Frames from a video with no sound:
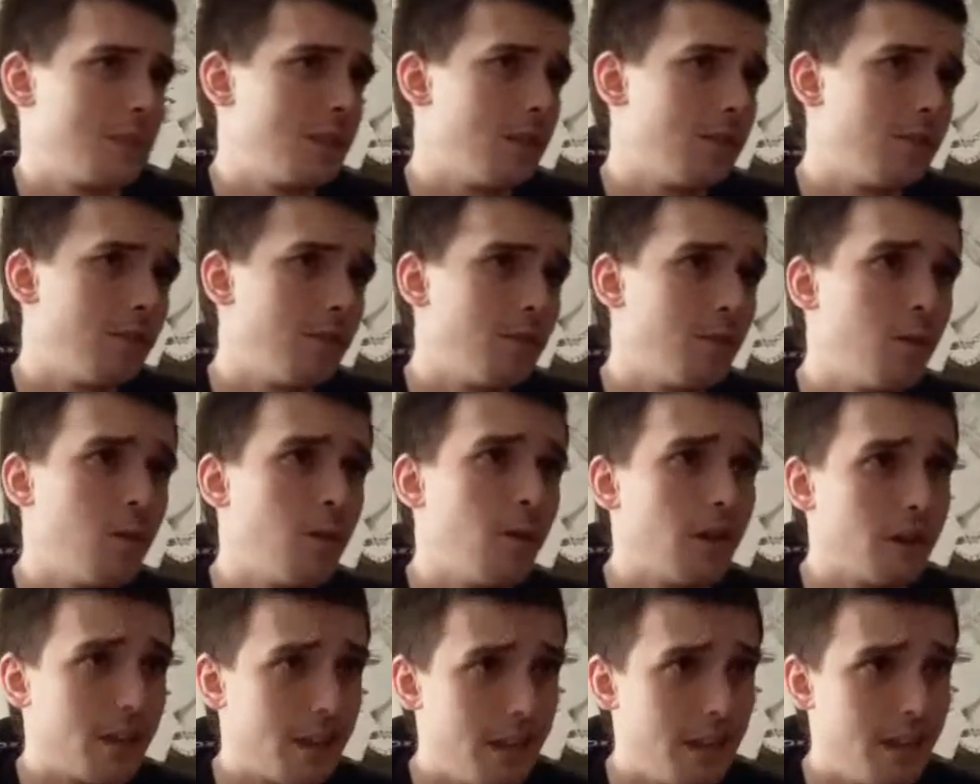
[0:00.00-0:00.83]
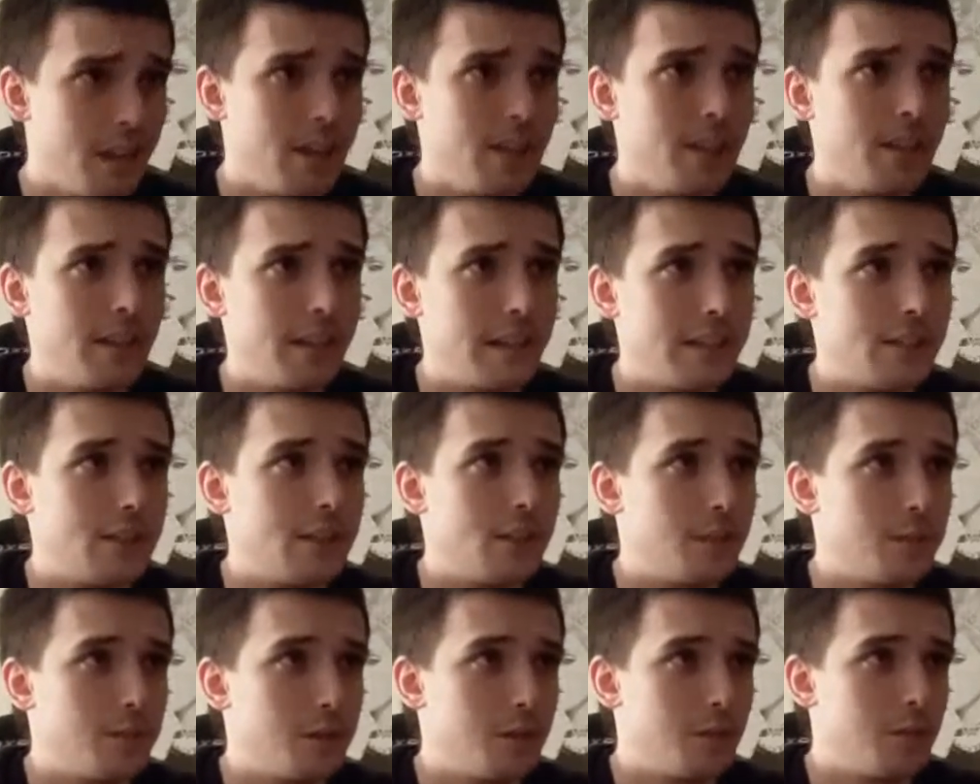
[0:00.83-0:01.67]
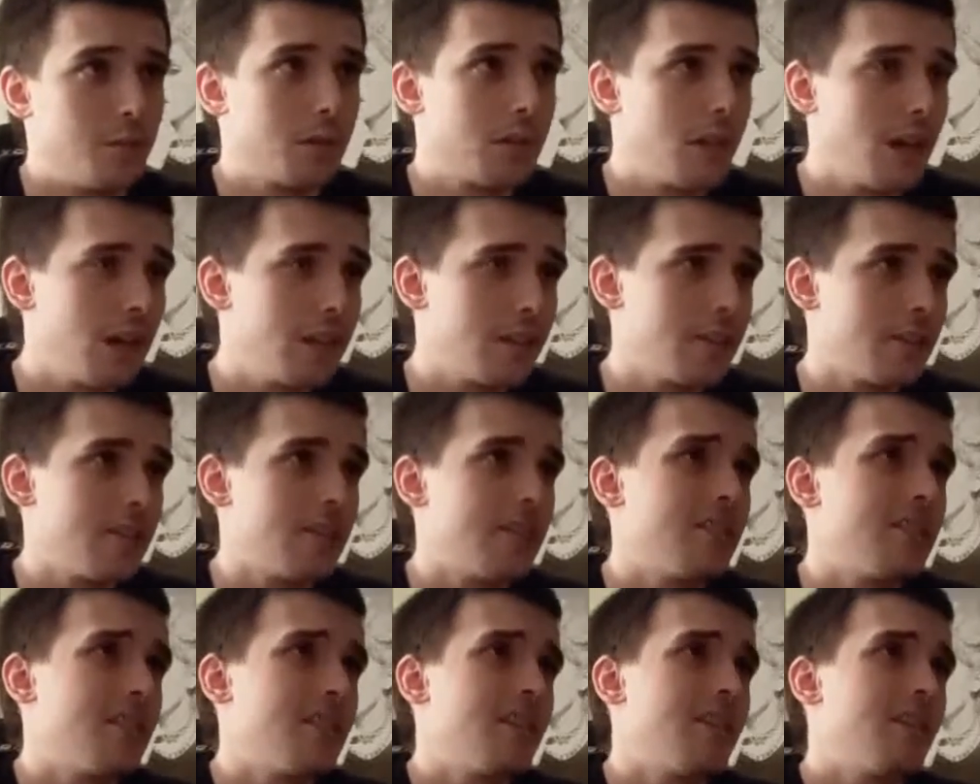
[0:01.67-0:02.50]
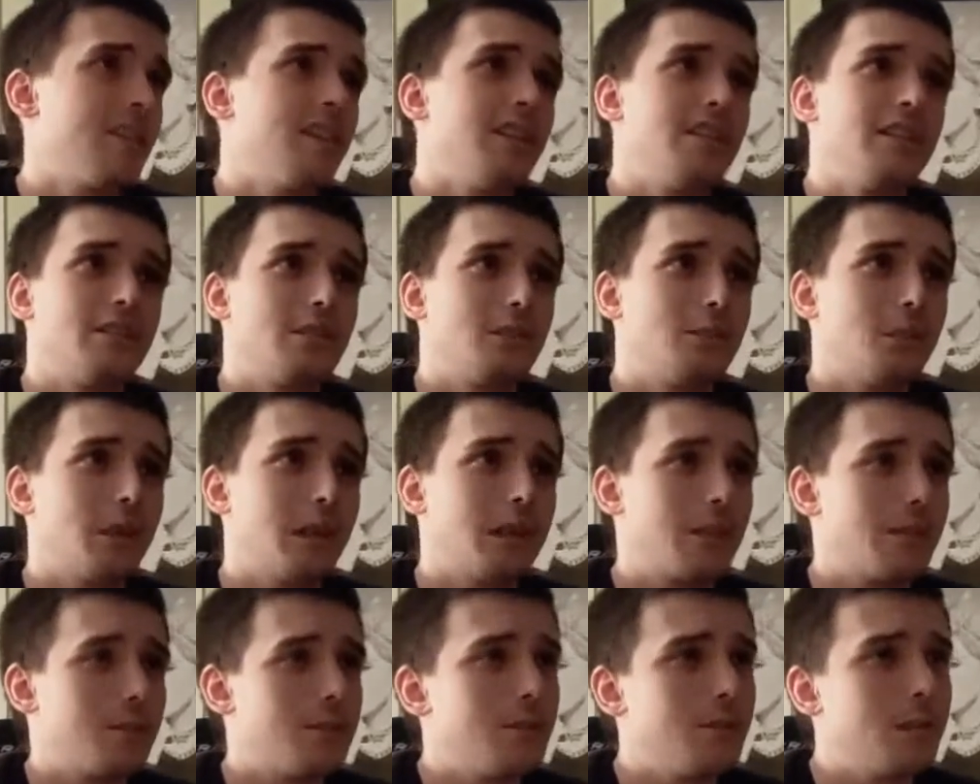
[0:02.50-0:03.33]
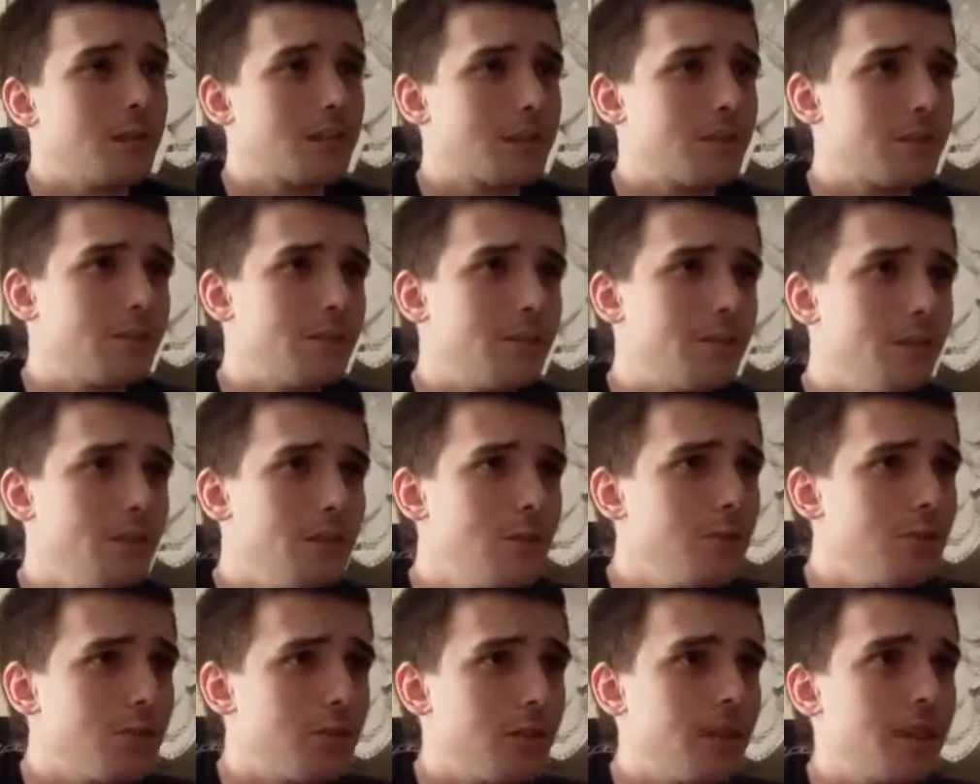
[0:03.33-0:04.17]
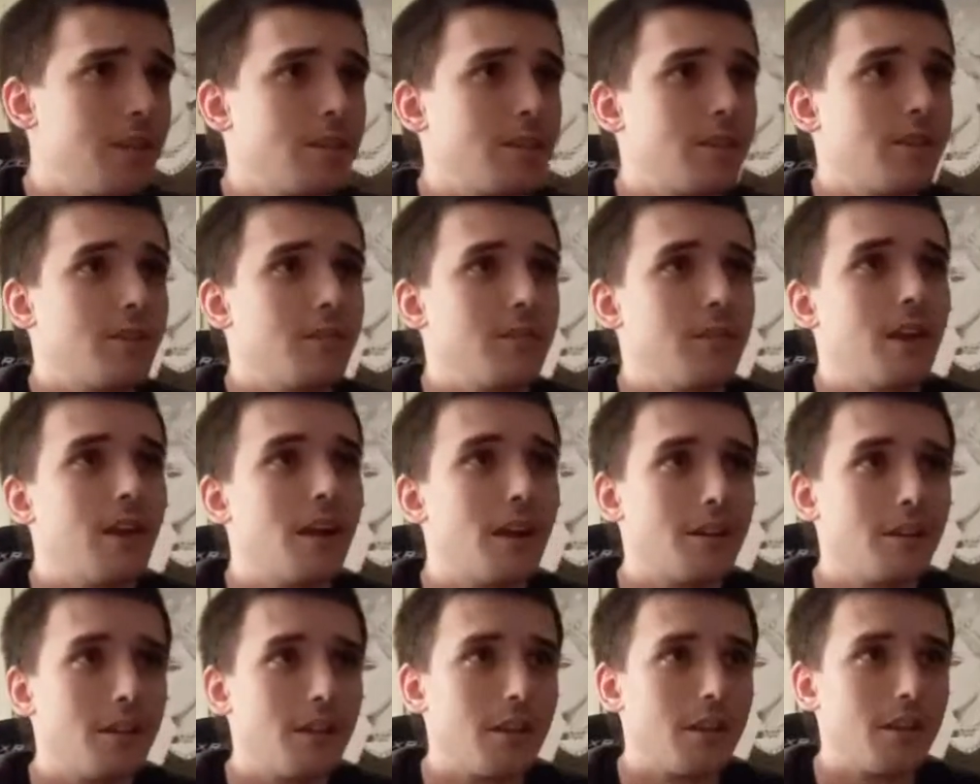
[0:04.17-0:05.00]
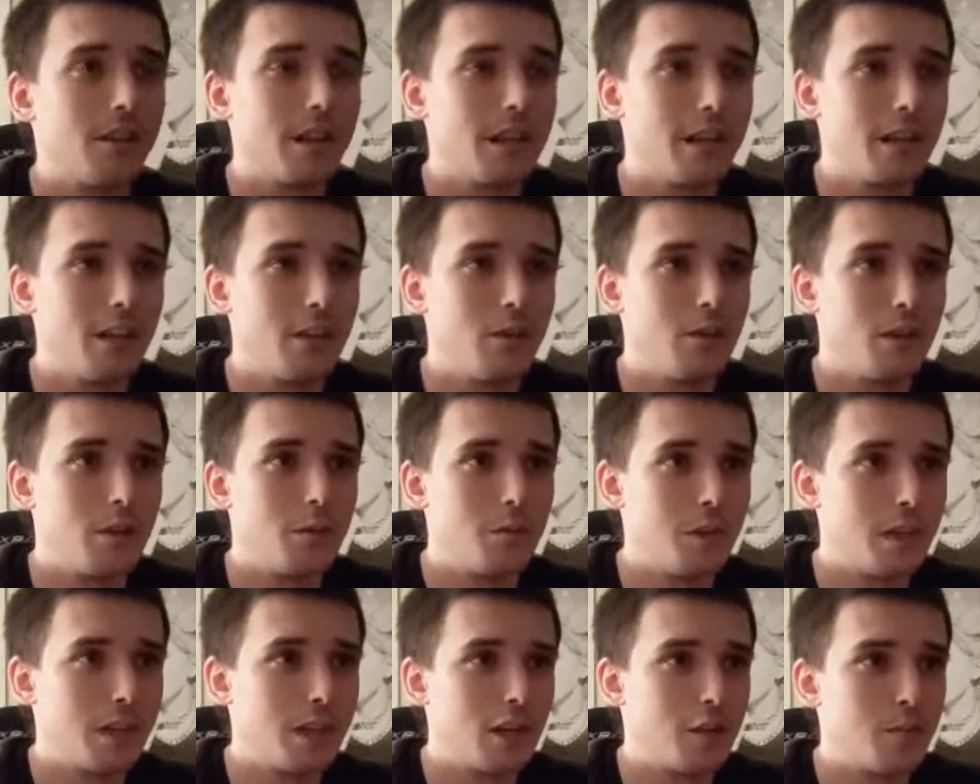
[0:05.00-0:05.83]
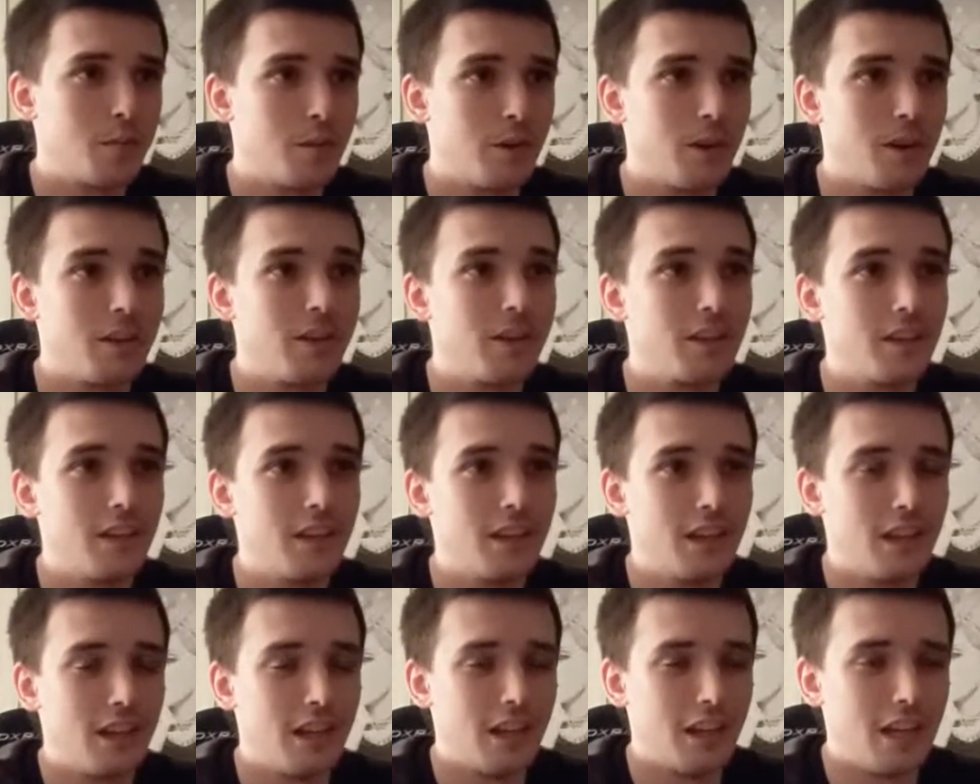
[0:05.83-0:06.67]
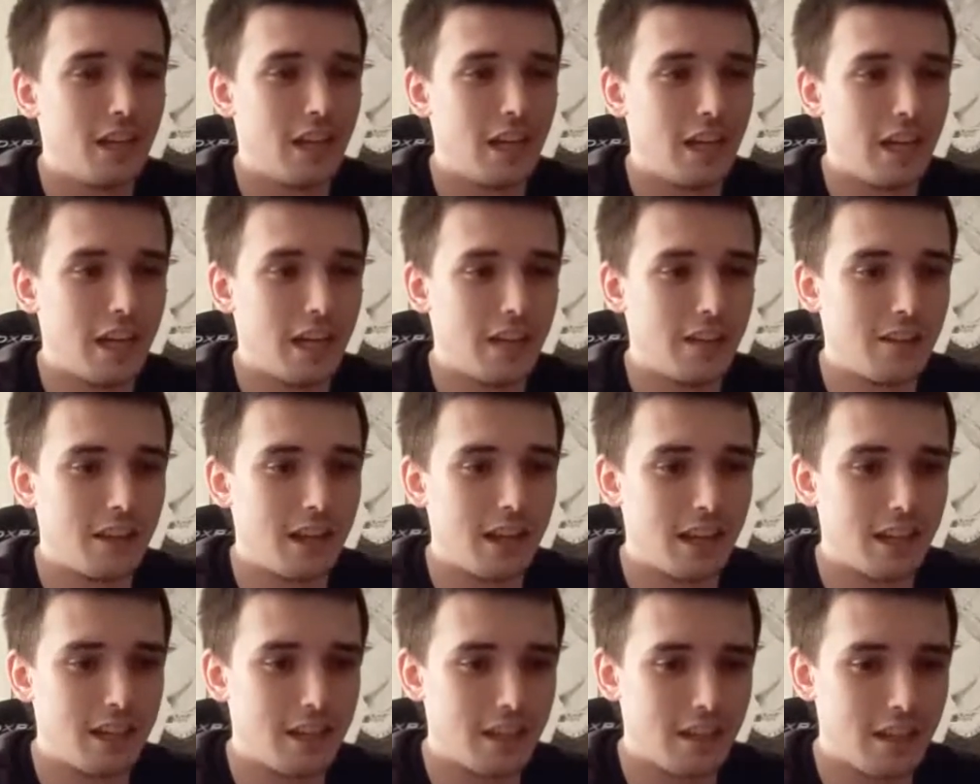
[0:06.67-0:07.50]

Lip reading: Civil War he gets shipped to Wakanda. So like there's like little things here and there that like you can pick up on, and